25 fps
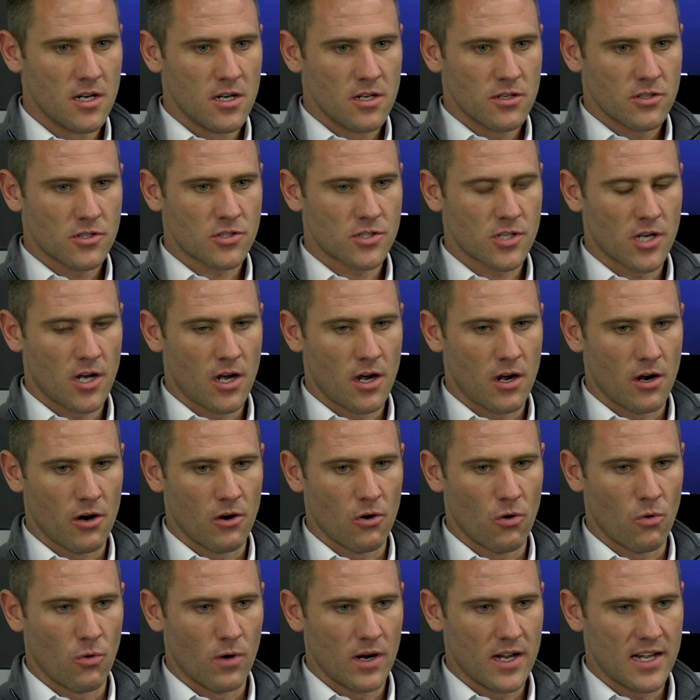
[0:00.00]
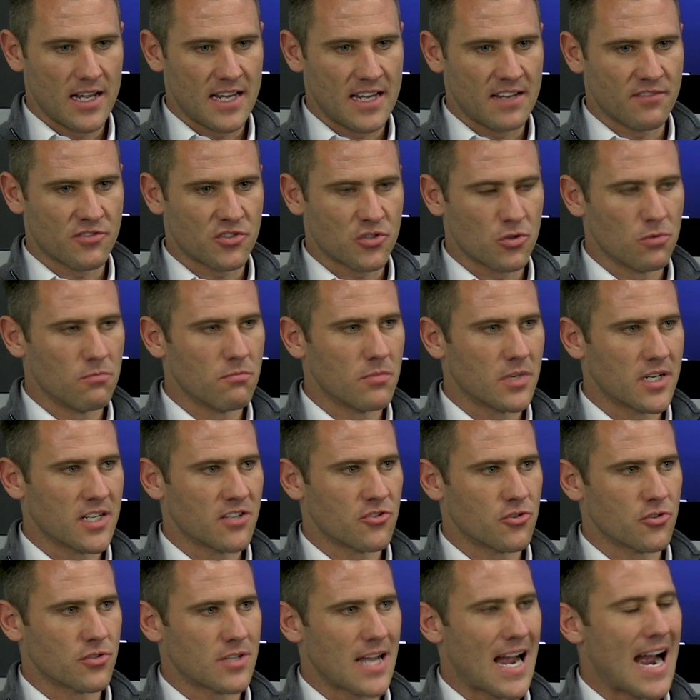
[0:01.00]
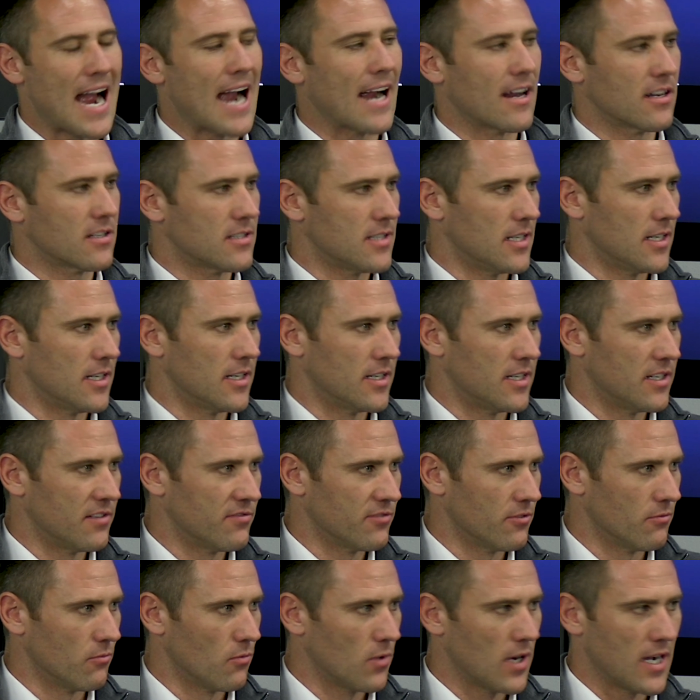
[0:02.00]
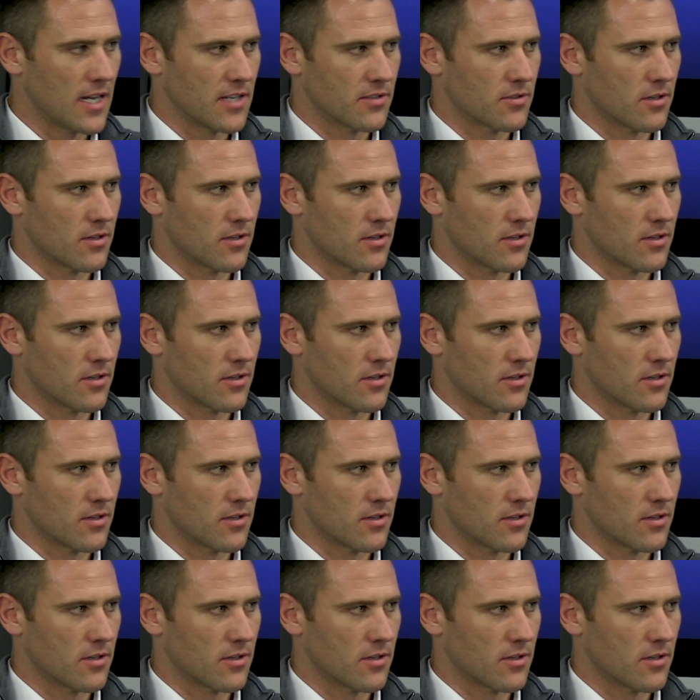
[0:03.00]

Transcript: So if somebody's just acting in a different way,